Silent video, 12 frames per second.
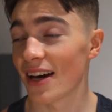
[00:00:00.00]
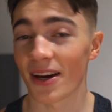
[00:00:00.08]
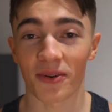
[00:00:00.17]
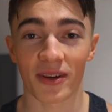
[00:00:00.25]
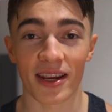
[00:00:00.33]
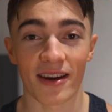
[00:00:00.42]

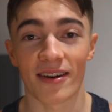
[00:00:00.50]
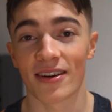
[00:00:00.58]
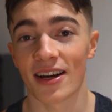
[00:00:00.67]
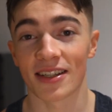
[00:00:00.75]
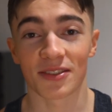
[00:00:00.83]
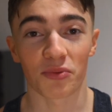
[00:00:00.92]
I don't
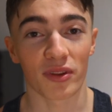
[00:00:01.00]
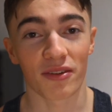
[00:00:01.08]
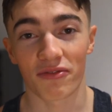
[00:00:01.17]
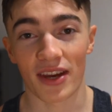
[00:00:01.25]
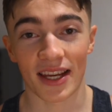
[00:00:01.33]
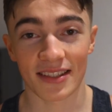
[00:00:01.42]
care, I just want
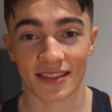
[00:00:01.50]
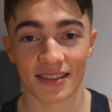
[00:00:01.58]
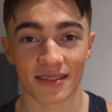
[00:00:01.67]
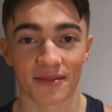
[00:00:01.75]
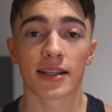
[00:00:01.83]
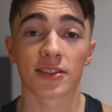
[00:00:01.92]
the
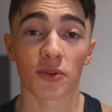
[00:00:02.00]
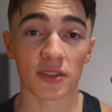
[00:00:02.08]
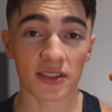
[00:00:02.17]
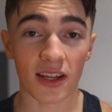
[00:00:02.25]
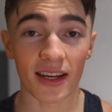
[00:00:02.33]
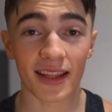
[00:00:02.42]
facts. So
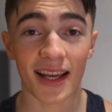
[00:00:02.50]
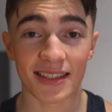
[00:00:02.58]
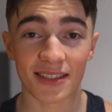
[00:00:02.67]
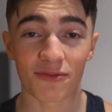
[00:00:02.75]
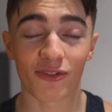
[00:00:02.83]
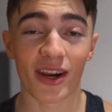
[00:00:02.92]
the study
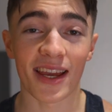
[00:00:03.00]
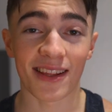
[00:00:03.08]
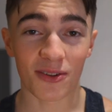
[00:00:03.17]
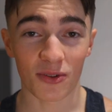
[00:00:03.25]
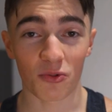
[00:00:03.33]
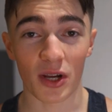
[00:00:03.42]
lasted for
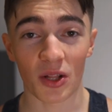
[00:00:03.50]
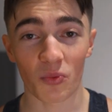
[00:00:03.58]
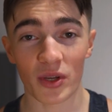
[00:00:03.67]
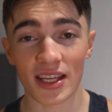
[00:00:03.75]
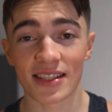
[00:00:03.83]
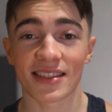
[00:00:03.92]
8 to
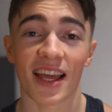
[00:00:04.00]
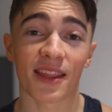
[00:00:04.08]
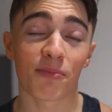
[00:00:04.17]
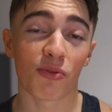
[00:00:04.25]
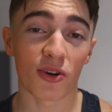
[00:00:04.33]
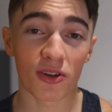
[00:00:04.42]
12 weeks
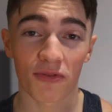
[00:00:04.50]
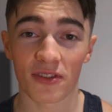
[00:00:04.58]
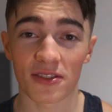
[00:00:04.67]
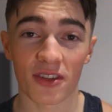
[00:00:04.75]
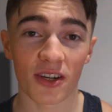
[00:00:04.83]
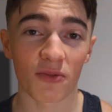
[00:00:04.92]
and the point of
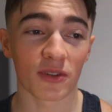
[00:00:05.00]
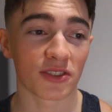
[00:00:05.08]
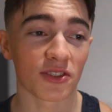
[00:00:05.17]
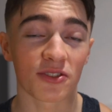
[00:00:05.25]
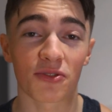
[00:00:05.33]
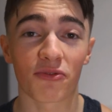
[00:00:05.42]
the study
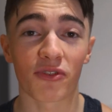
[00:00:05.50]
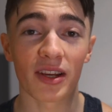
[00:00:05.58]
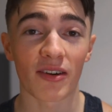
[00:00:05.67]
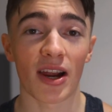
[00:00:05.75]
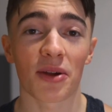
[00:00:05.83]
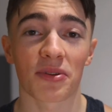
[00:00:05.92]
was just to
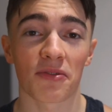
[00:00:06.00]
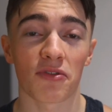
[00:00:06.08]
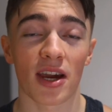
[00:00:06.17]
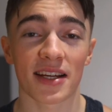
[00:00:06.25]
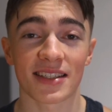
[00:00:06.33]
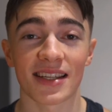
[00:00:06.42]
figure out if
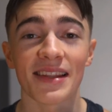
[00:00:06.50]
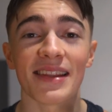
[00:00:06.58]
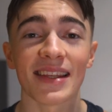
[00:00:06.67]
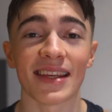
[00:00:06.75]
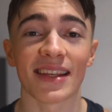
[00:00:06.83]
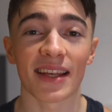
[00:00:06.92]
you actually
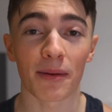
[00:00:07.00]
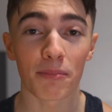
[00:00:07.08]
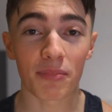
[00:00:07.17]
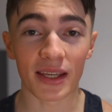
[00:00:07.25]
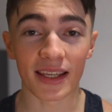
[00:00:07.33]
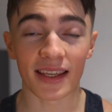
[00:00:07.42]
need a
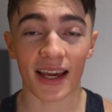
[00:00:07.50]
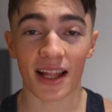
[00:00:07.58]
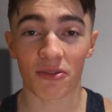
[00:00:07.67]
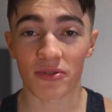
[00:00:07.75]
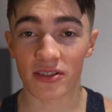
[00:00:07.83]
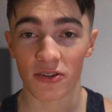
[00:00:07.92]
big
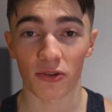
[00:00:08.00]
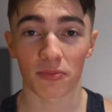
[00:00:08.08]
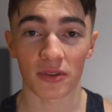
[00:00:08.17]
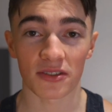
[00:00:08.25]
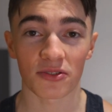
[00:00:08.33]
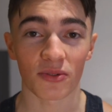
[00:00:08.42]
calorie
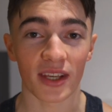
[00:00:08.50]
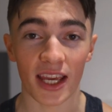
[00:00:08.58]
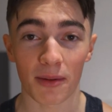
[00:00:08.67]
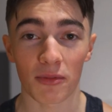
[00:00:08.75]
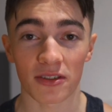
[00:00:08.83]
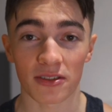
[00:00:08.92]
surplus to
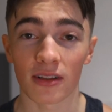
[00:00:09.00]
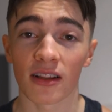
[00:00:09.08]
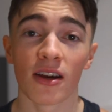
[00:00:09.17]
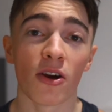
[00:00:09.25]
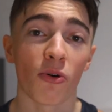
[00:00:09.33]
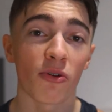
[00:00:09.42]
gain
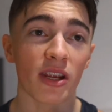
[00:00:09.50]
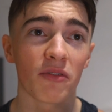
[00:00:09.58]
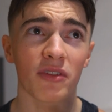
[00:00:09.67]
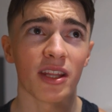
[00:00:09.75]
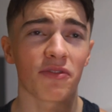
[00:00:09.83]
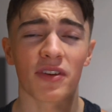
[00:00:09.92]
muscle or
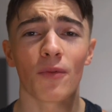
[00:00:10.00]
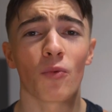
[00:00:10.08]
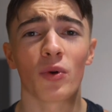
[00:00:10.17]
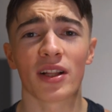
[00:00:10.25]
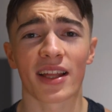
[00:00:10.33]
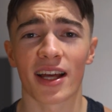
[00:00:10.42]
even if it
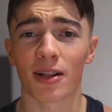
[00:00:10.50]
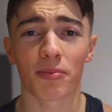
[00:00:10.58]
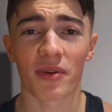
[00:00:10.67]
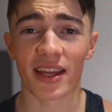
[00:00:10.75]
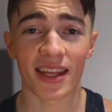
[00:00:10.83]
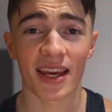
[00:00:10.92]
will
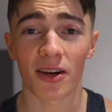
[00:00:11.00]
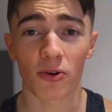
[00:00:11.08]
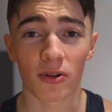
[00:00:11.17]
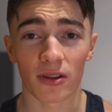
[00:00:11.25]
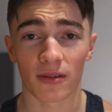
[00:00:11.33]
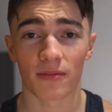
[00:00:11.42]
help any at
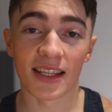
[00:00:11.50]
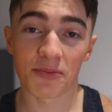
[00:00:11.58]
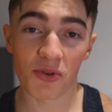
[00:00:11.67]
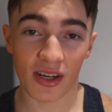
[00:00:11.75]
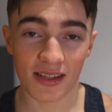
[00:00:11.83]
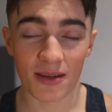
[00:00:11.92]
all.
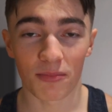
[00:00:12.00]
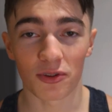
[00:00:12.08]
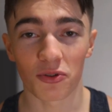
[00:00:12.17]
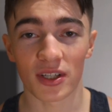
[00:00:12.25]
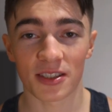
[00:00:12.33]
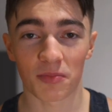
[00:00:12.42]
It's pretty
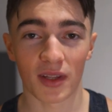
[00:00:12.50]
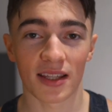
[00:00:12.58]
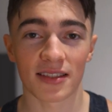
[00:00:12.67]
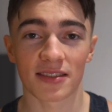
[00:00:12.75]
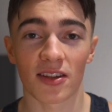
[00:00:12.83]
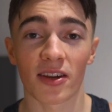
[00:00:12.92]
simple to
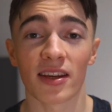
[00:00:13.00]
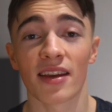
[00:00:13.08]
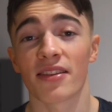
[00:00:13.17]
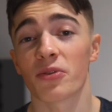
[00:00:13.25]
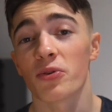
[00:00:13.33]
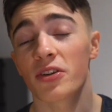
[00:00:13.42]
explain the
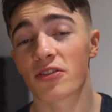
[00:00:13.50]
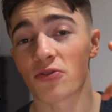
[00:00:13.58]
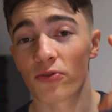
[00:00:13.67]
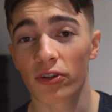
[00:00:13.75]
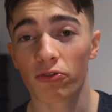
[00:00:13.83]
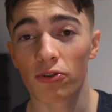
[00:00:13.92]
study. There were
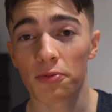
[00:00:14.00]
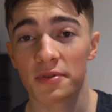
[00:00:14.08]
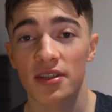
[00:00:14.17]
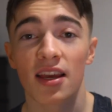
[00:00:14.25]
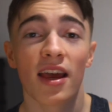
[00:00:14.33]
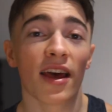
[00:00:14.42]
two
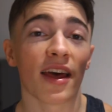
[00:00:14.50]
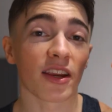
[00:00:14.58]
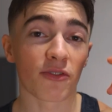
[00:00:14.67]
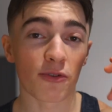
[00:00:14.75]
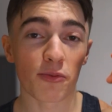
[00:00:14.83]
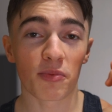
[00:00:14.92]
groups
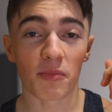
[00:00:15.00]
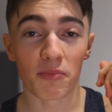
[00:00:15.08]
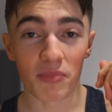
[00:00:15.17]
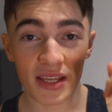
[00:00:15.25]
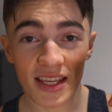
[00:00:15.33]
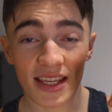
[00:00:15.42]

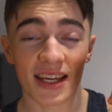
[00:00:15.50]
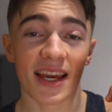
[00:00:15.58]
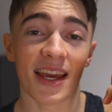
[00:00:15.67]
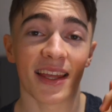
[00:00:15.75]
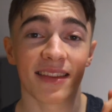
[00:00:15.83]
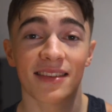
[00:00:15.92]
Group B
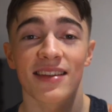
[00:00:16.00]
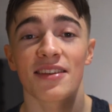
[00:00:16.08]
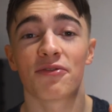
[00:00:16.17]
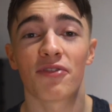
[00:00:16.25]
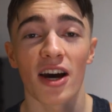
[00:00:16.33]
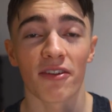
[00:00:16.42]
ate
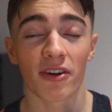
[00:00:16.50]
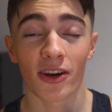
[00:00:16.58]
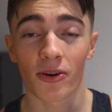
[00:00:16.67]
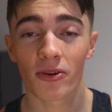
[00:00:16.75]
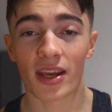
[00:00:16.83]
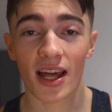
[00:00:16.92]

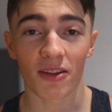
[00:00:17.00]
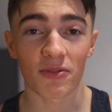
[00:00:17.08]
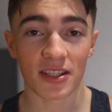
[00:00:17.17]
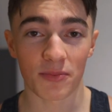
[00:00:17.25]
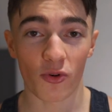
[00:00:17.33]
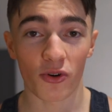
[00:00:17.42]
500
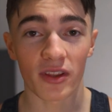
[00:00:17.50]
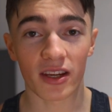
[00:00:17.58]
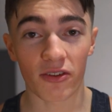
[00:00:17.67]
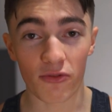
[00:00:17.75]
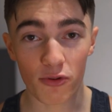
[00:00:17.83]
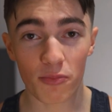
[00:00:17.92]
calories more
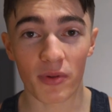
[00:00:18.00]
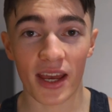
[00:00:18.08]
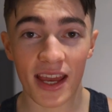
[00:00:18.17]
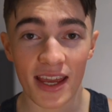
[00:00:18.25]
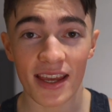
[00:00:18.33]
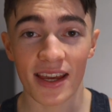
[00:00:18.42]
than Group
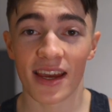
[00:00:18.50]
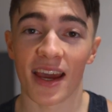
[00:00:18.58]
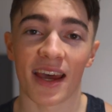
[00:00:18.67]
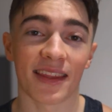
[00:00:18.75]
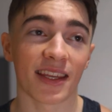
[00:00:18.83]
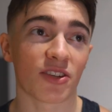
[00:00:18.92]
A
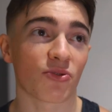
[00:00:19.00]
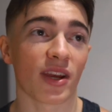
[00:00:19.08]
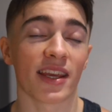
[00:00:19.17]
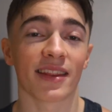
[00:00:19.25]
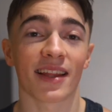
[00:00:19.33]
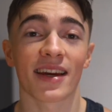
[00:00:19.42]
and they
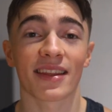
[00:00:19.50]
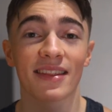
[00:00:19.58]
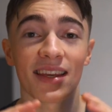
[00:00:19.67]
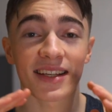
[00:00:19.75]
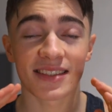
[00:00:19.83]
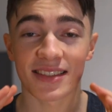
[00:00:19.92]
trained like
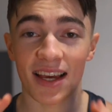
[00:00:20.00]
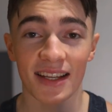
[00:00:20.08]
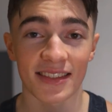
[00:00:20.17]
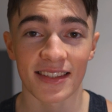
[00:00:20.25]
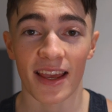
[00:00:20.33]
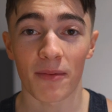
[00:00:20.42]
the
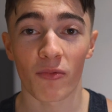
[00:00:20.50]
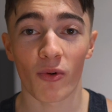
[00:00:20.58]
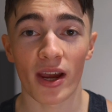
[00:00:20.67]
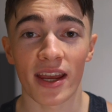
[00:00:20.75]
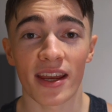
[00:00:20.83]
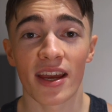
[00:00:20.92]
exact same
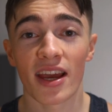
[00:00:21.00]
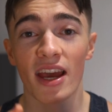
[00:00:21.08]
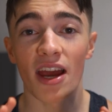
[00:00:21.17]
way.